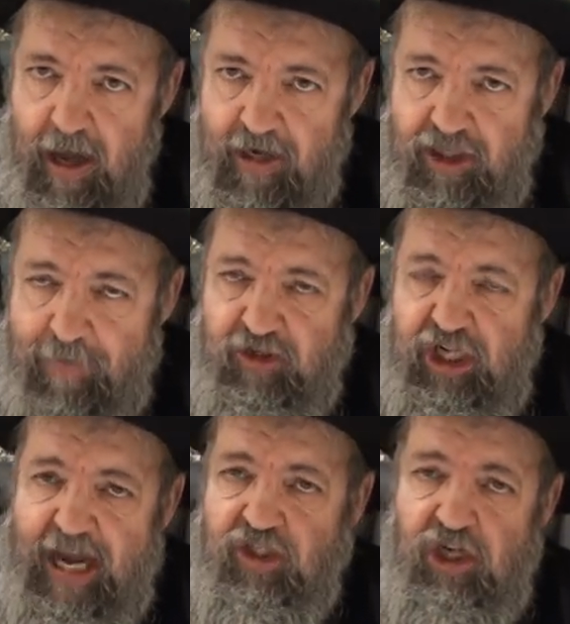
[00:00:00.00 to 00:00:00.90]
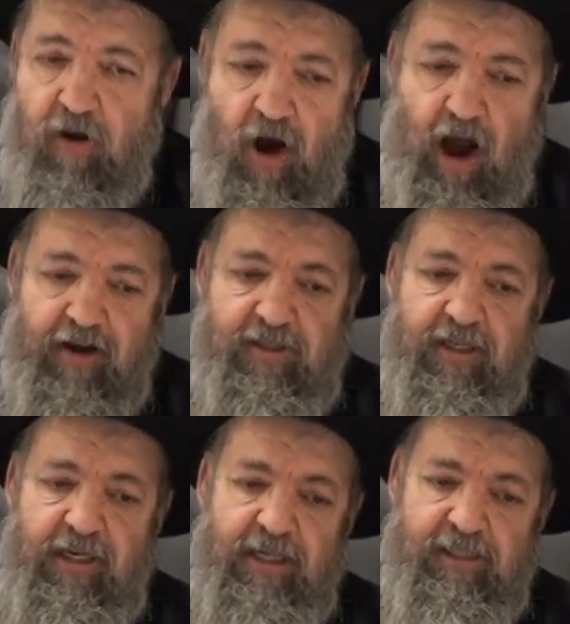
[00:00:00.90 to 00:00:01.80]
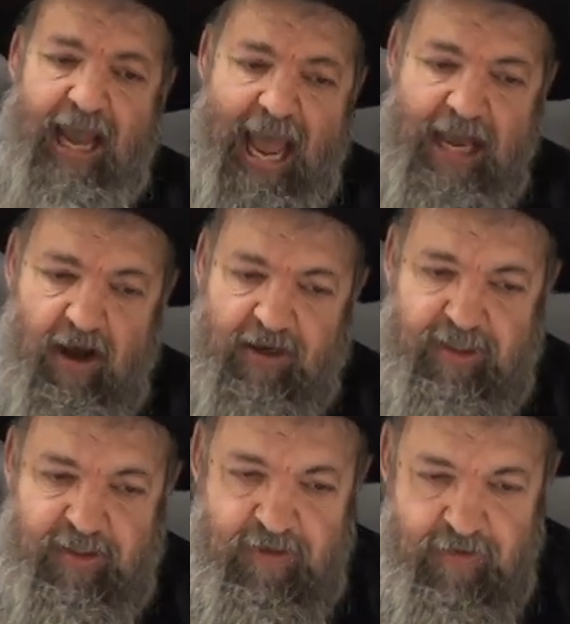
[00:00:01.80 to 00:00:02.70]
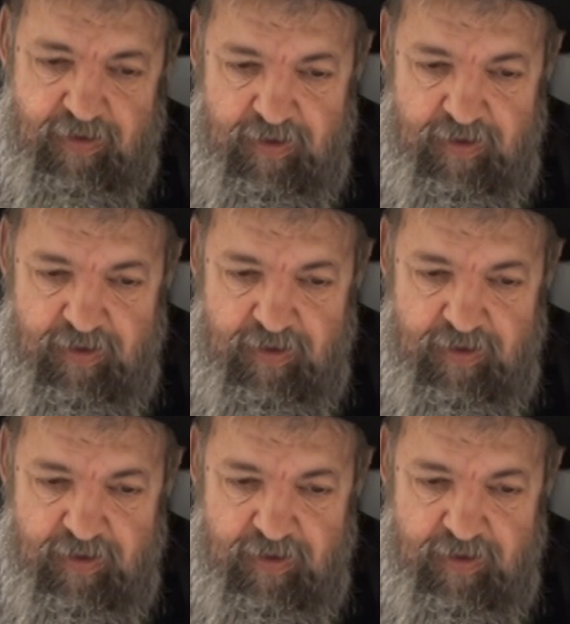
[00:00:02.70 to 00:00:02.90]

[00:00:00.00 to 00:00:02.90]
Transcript: Hashem changed their heart to hate us.